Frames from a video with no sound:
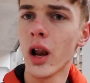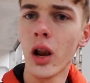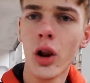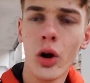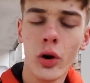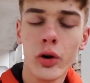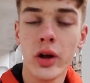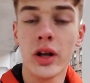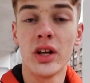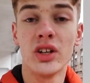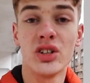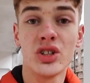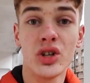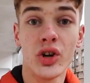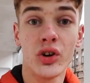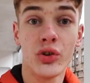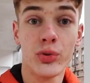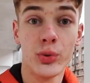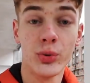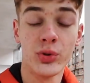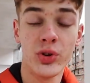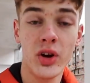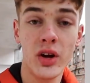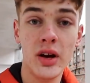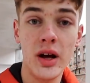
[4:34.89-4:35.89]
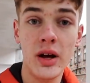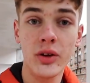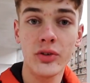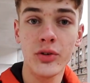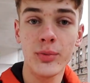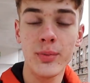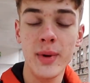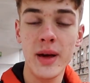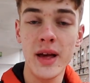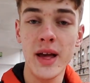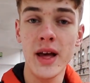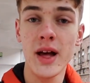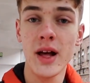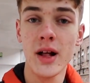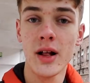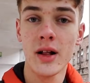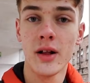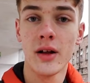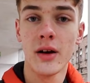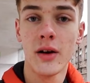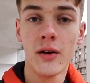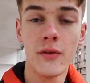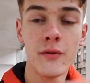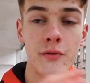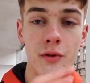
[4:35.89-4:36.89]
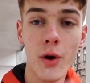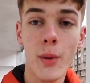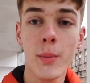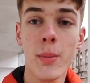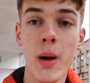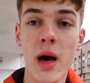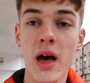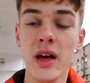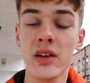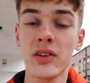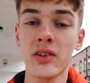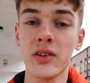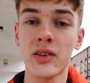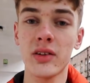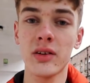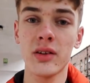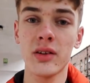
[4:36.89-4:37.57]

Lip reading: looking shots will turn out to be the best